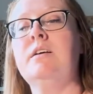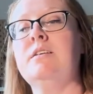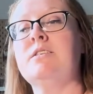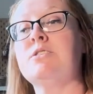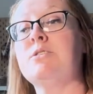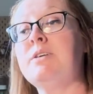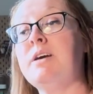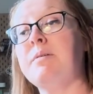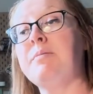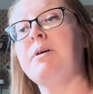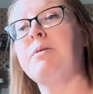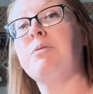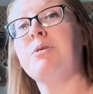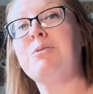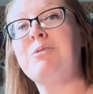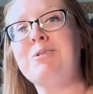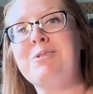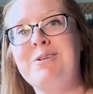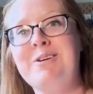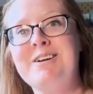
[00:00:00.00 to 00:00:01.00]
So yeah, my work
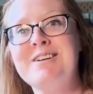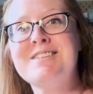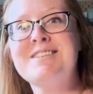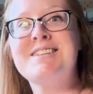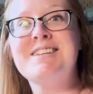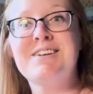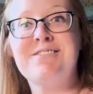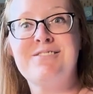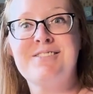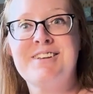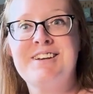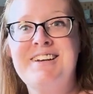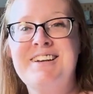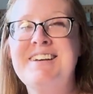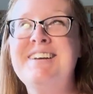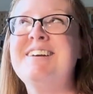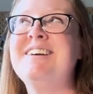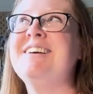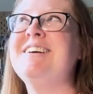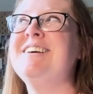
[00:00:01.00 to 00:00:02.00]
with her has
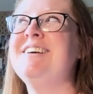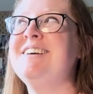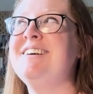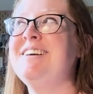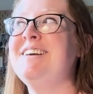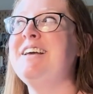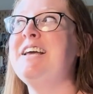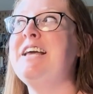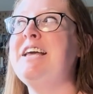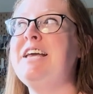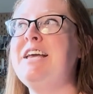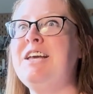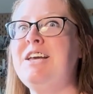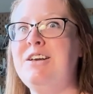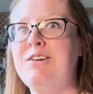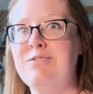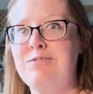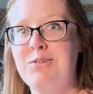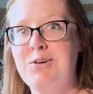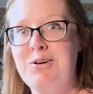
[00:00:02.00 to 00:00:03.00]
definitely
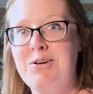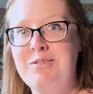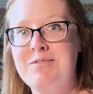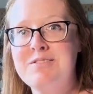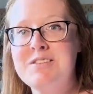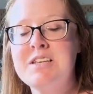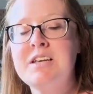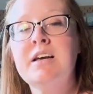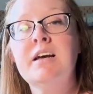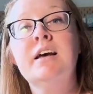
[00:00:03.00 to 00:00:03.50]
evolved.